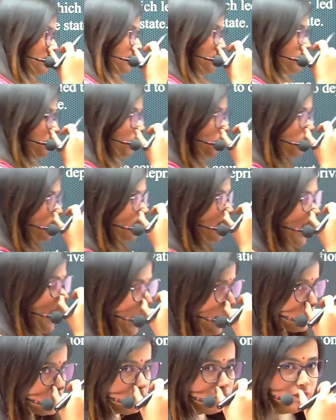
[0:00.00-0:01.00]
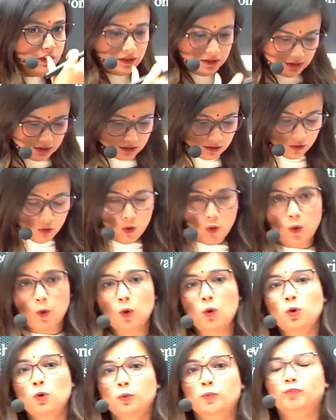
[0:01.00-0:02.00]
a social activist
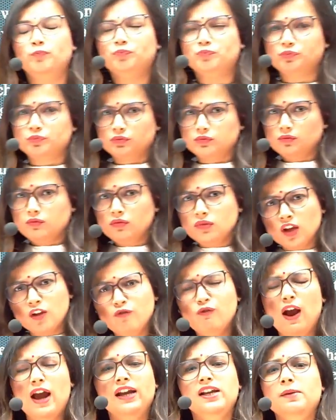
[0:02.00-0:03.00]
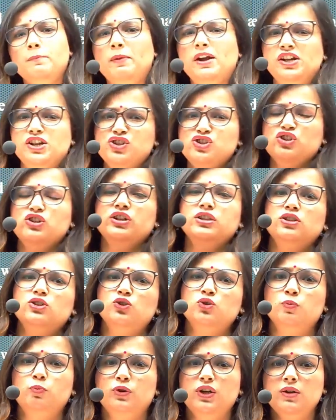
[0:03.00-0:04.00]
who filed a petition in the
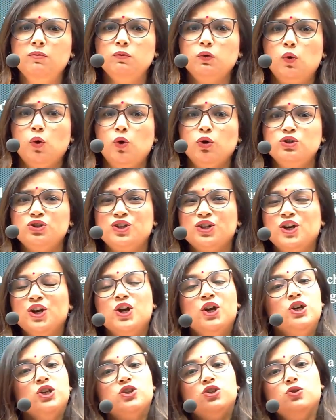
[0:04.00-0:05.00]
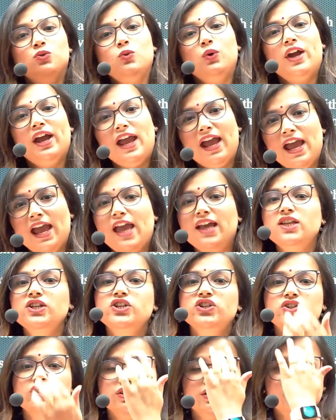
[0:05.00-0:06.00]
Supreme Court to
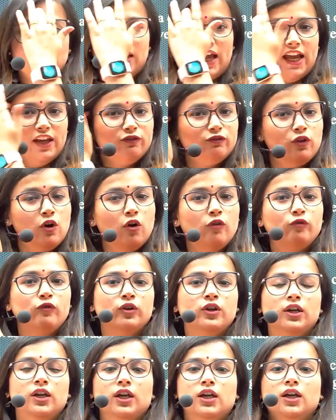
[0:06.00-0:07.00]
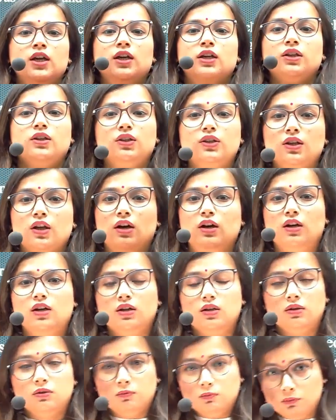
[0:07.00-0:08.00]
end the life of
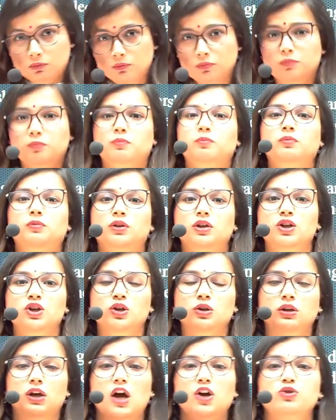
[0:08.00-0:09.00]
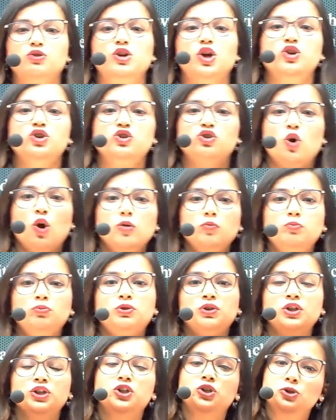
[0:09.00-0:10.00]
Aruna
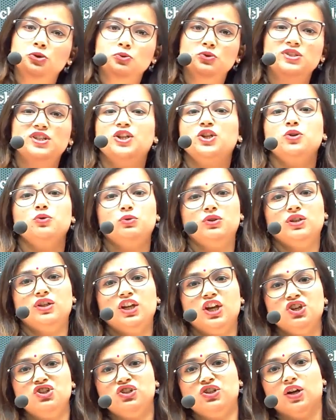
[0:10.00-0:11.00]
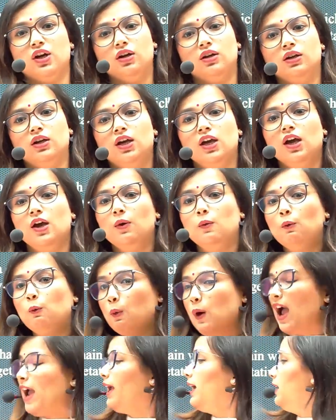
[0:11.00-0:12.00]
Schonborg using euthanasia.
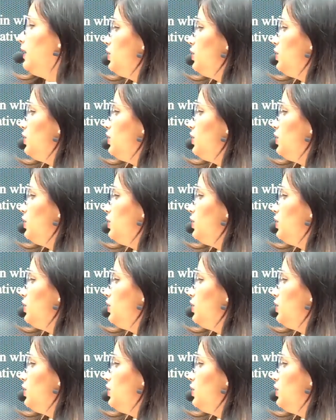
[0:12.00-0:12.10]
Why